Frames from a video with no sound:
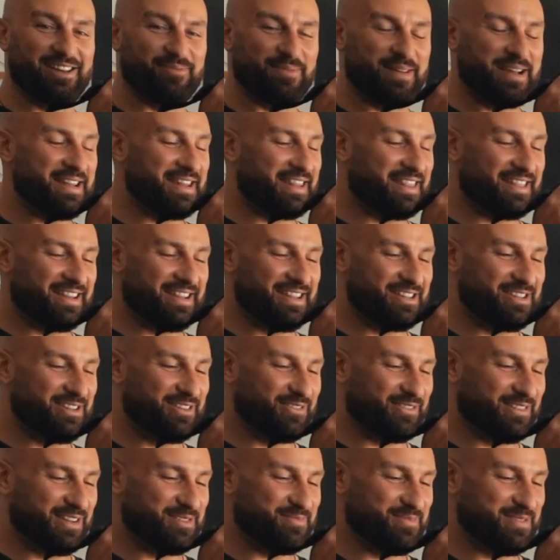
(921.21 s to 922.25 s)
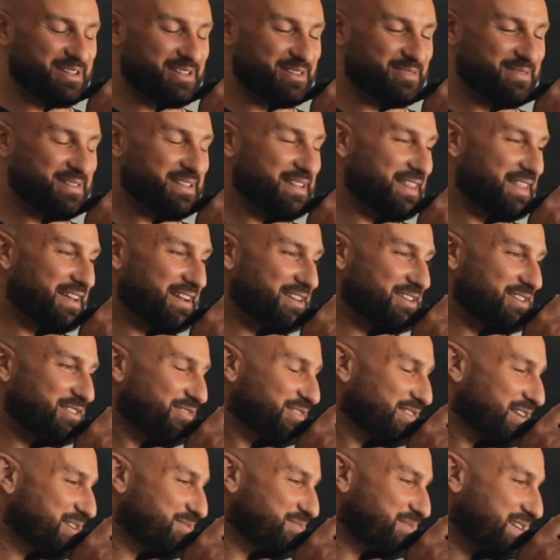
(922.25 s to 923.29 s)
man, thank you for letting me come in. Thank you
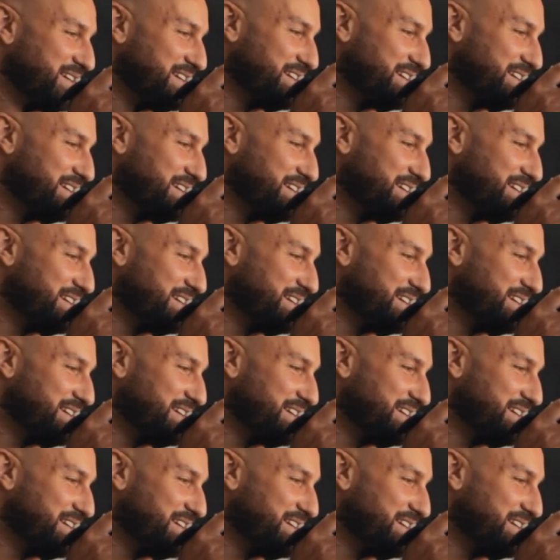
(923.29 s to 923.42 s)
for letting me